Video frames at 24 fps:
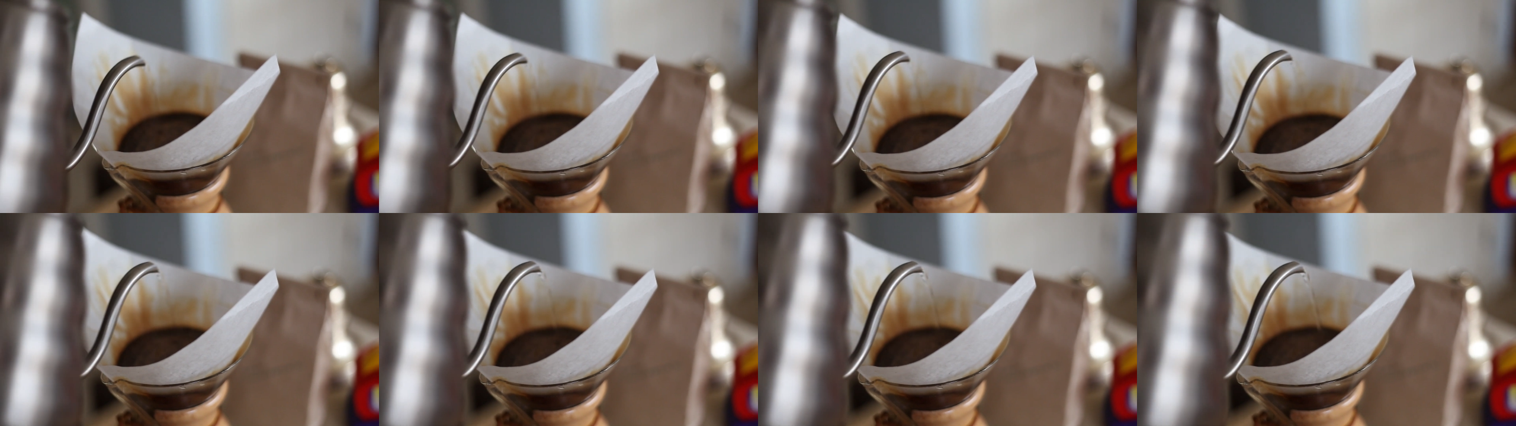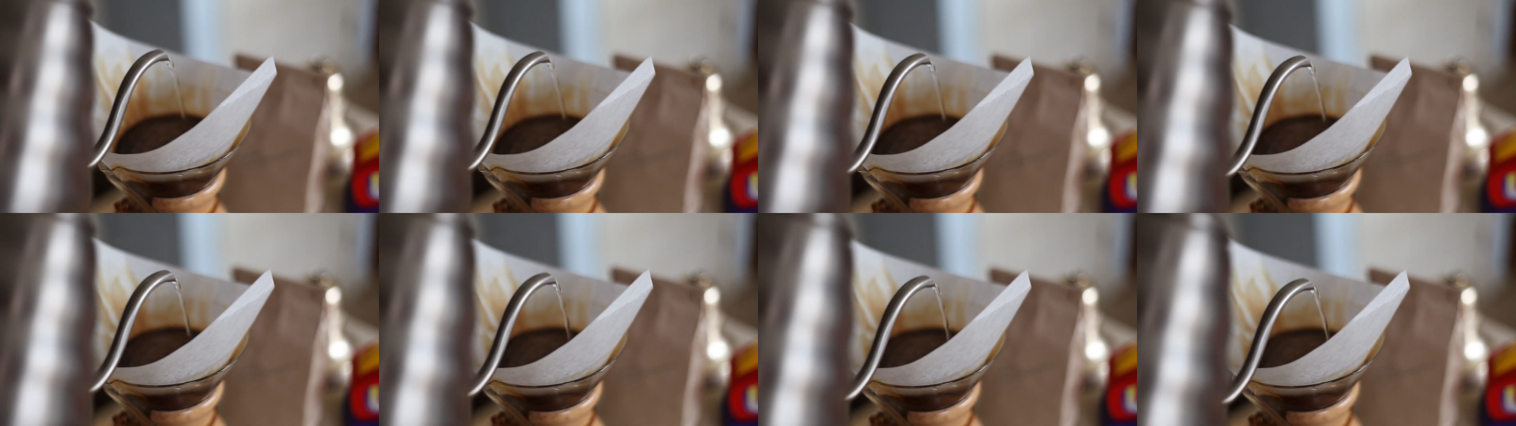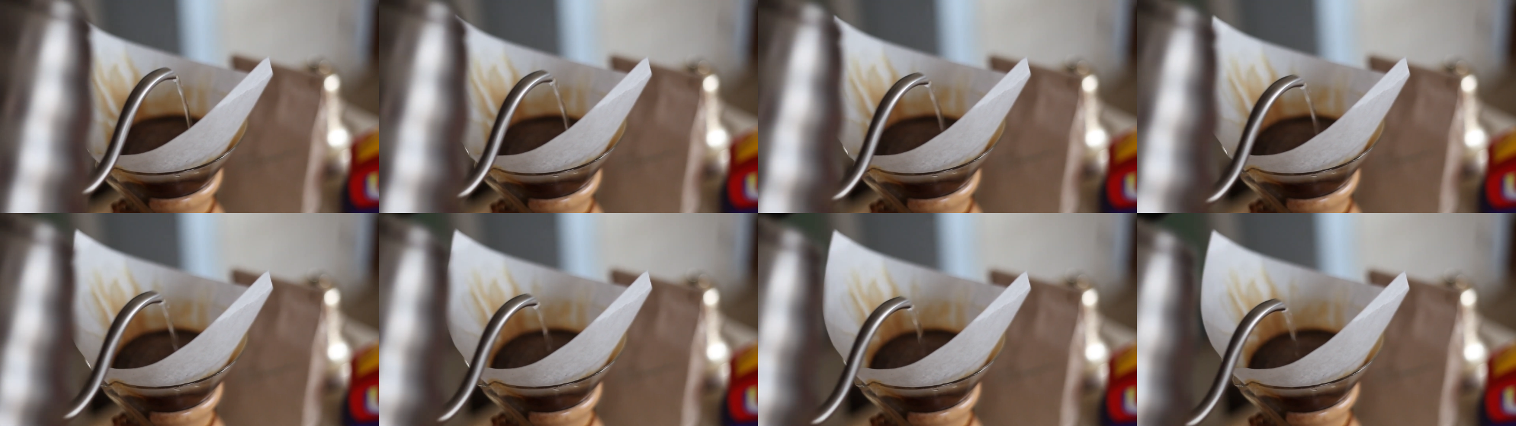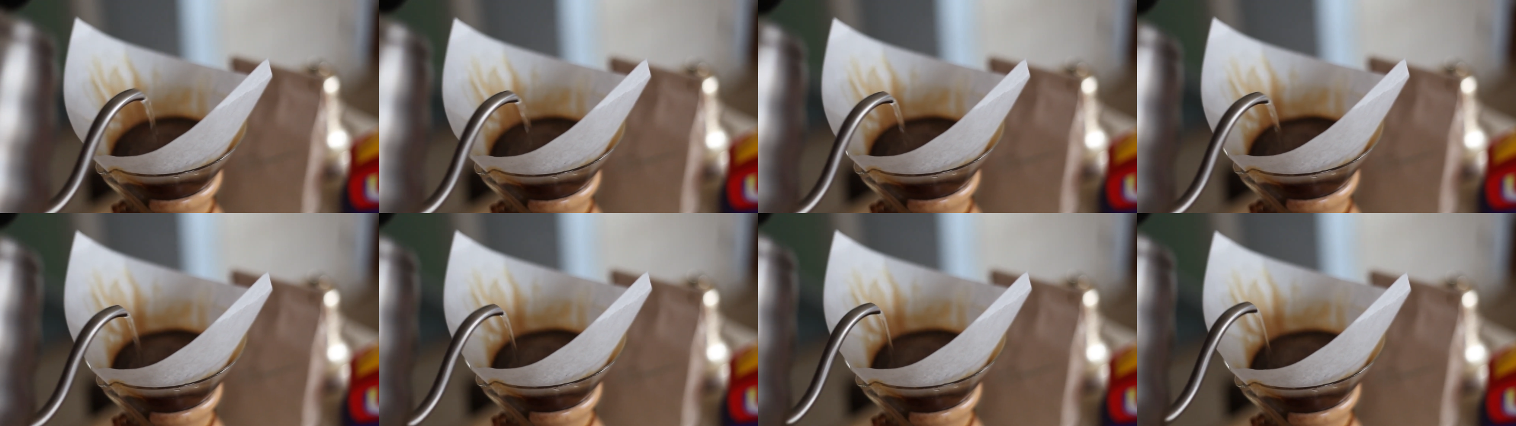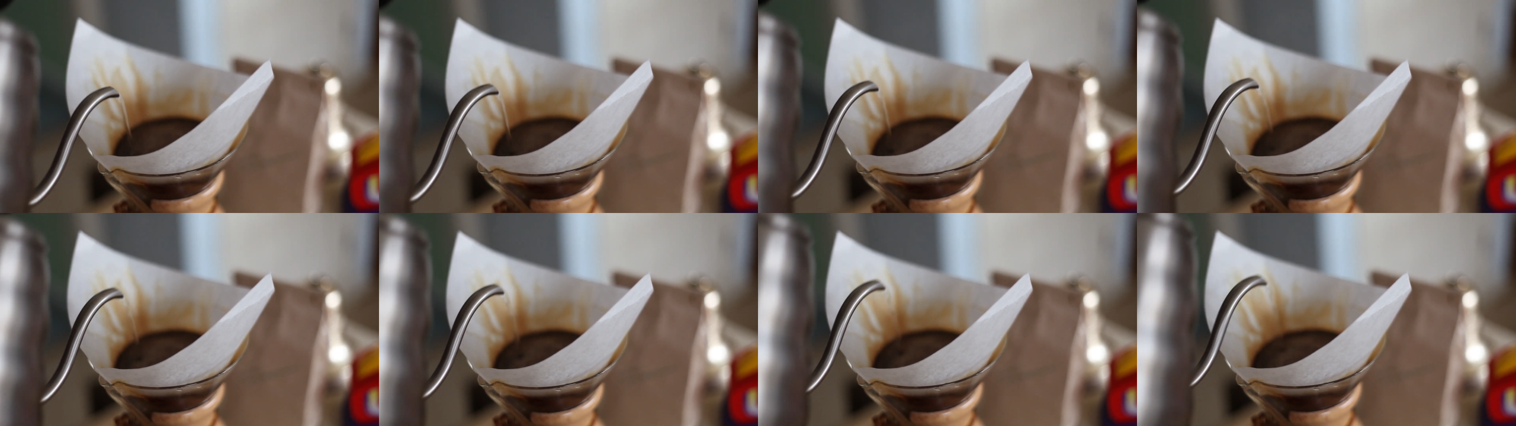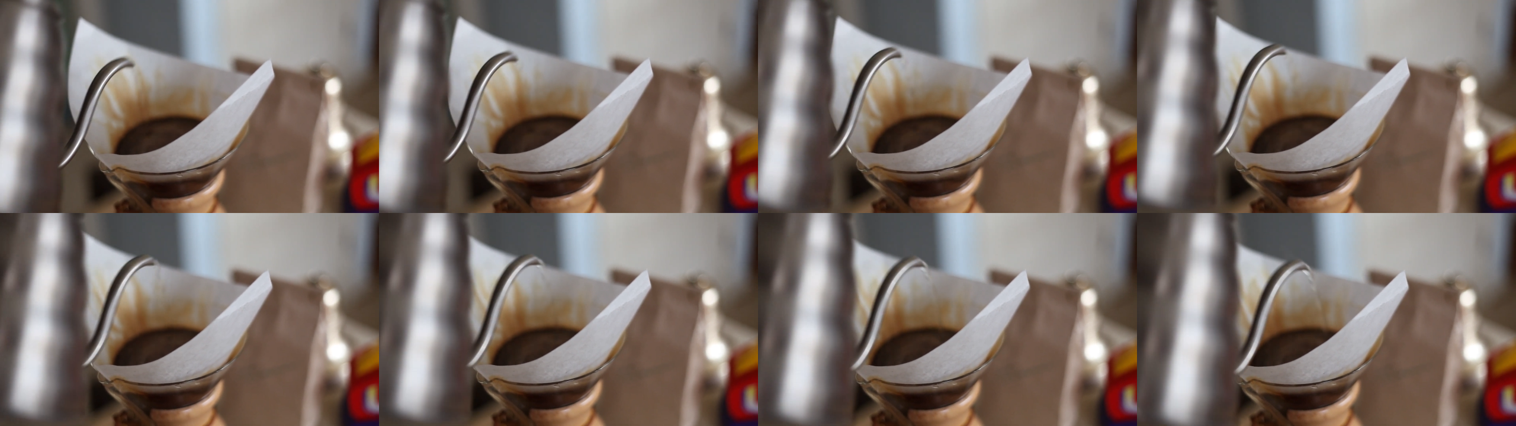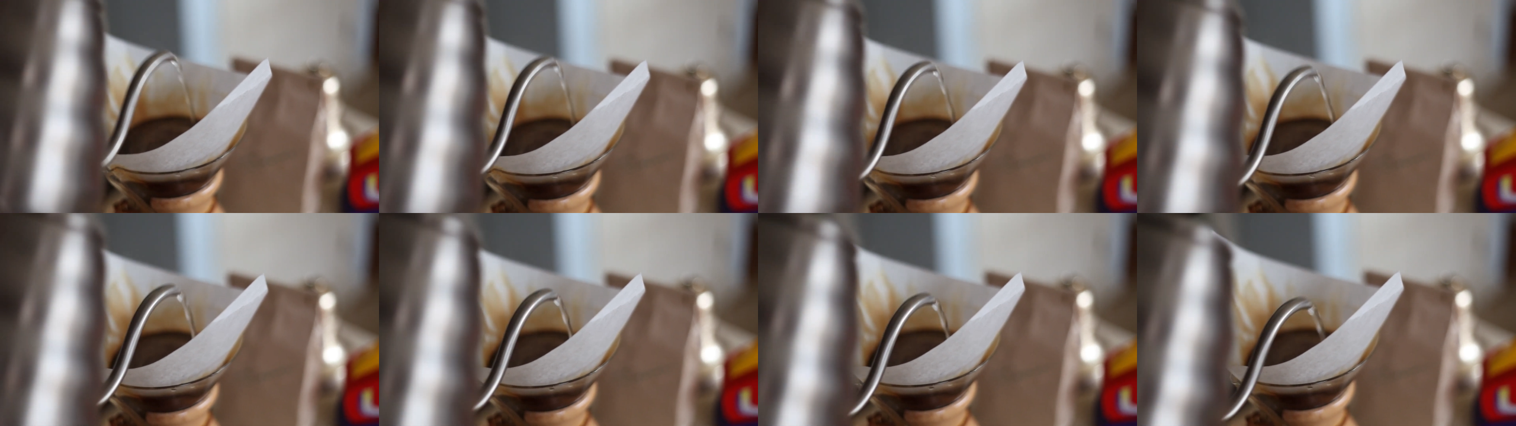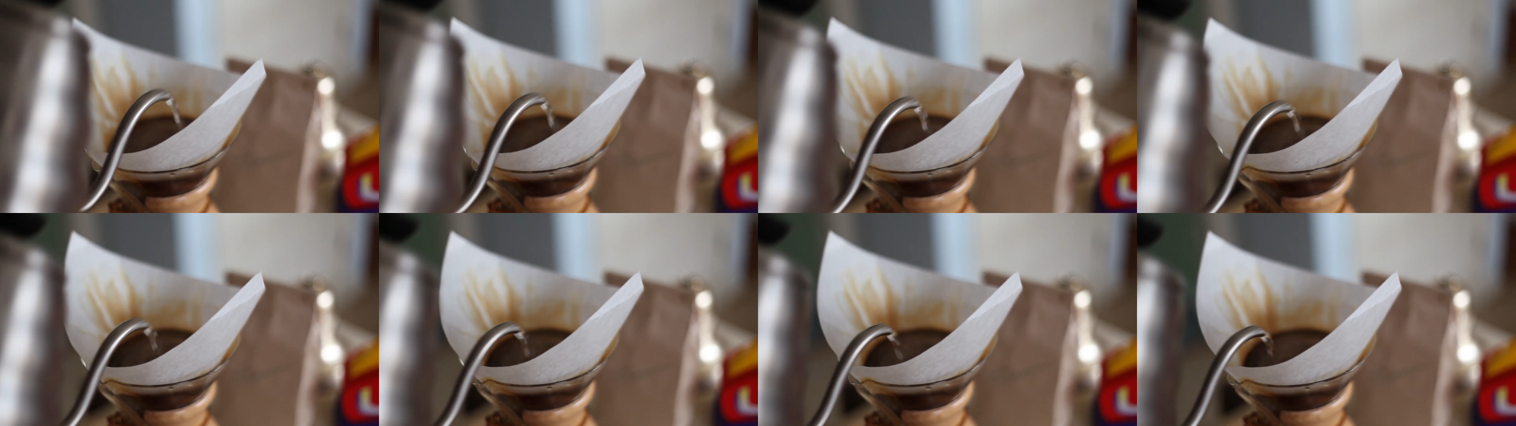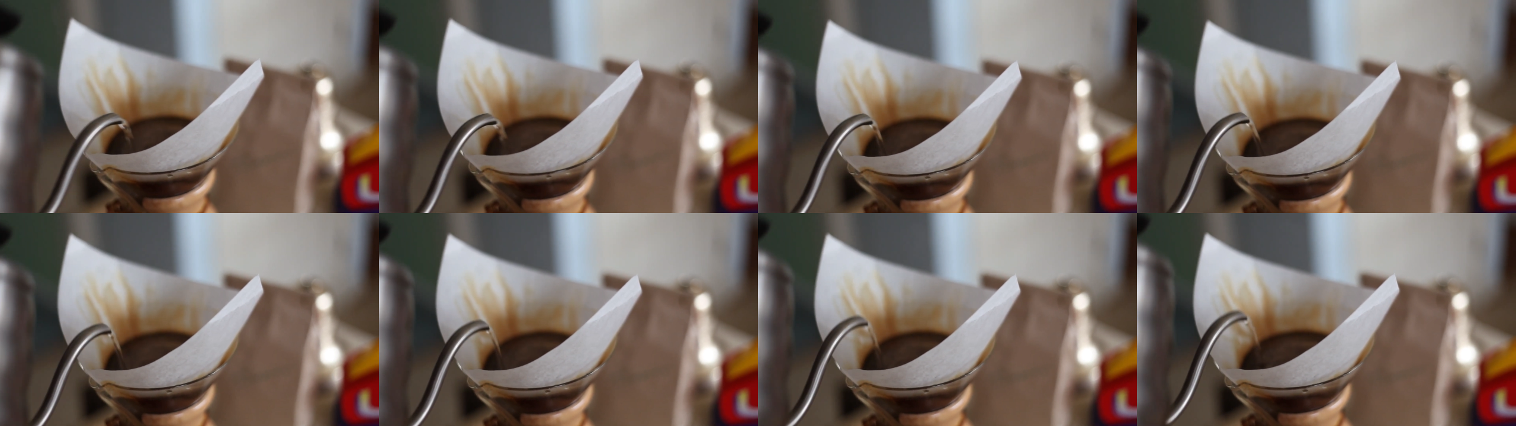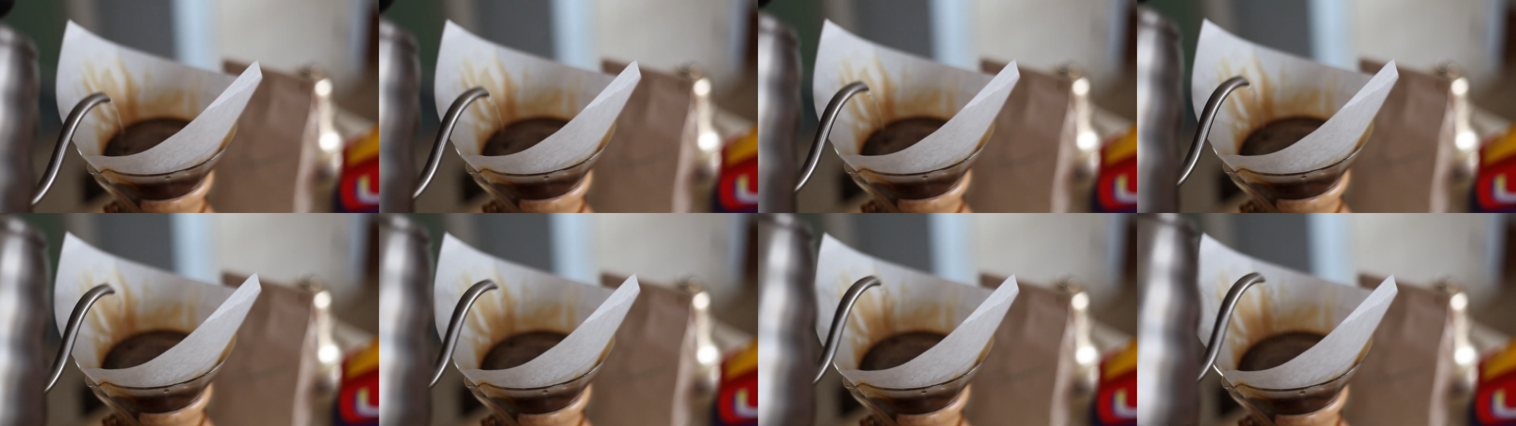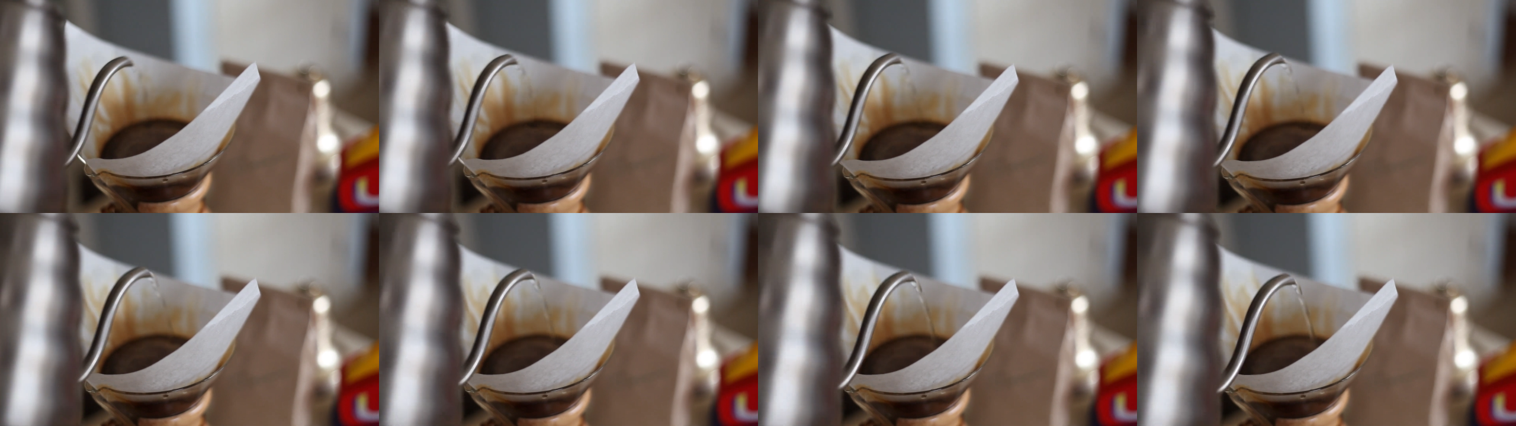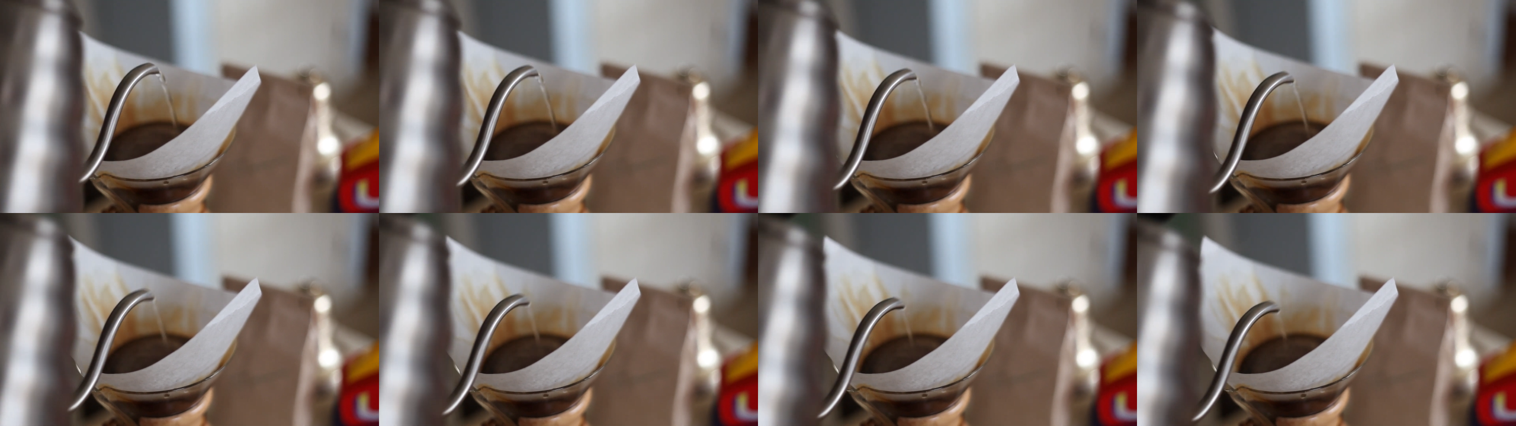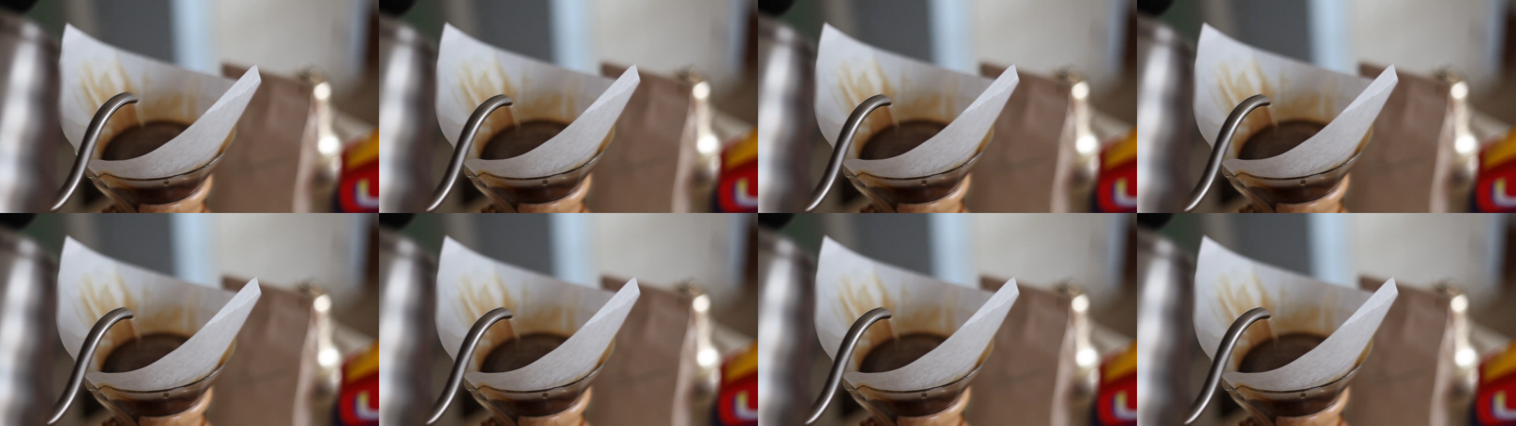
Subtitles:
Nobody's mouth can be seen.